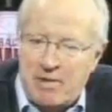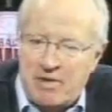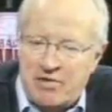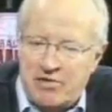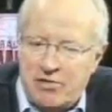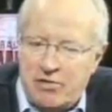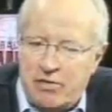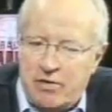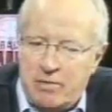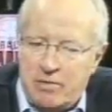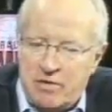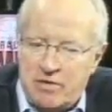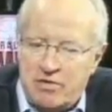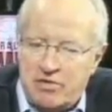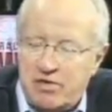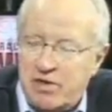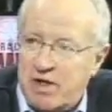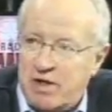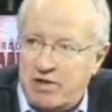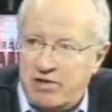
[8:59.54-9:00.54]
I saw him, which
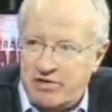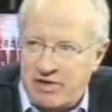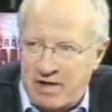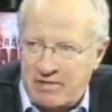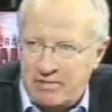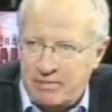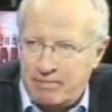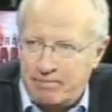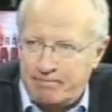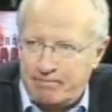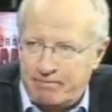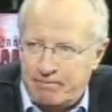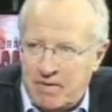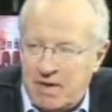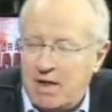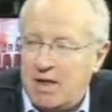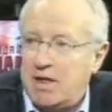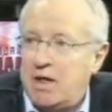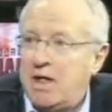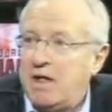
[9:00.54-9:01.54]
was '97,
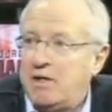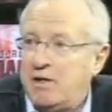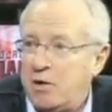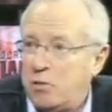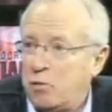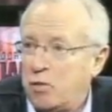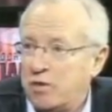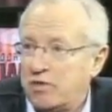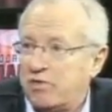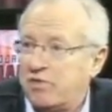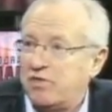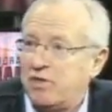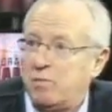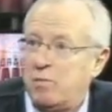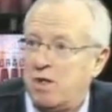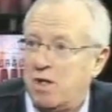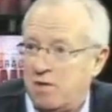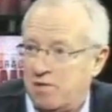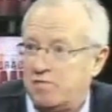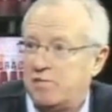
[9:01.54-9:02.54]
he did want to see
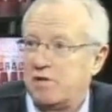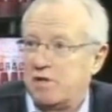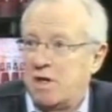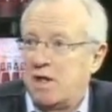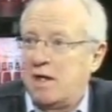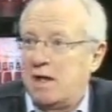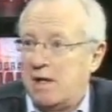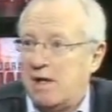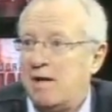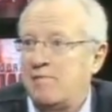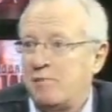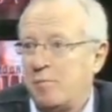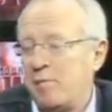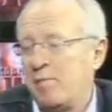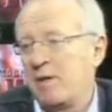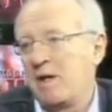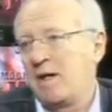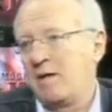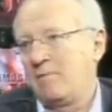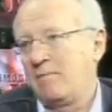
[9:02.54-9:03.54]
me after 9/11,
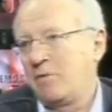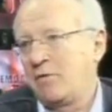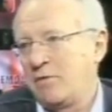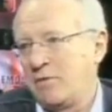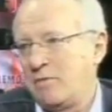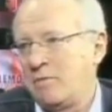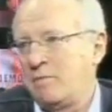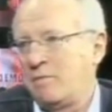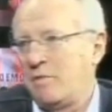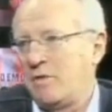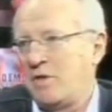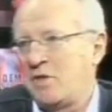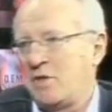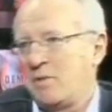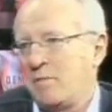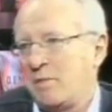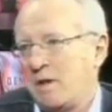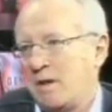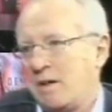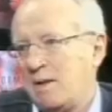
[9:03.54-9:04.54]
but I couldn't reach
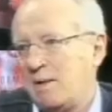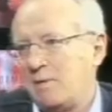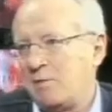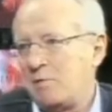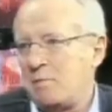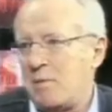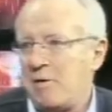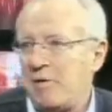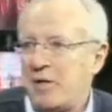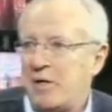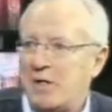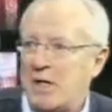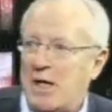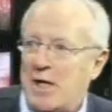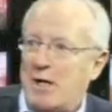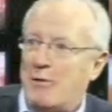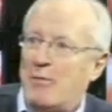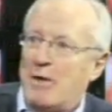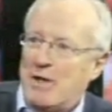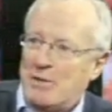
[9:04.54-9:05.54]
him. An American
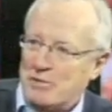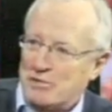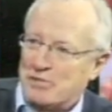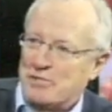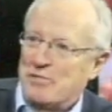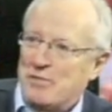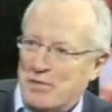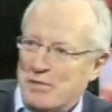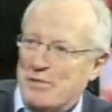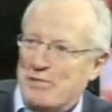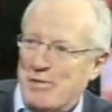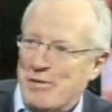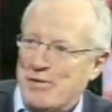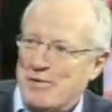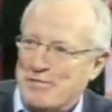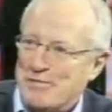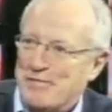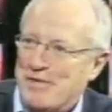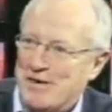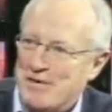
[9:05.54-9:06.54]
air raid was on the road
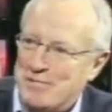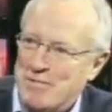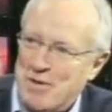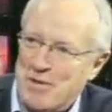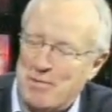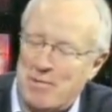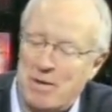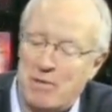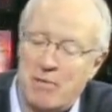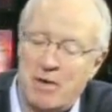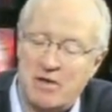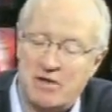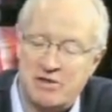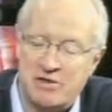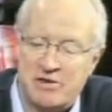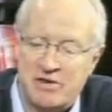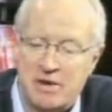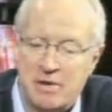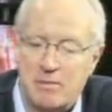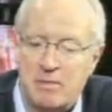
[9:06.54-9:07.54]
in front of me on my way to
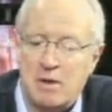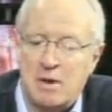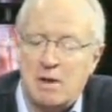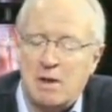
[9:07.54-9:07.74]
see him.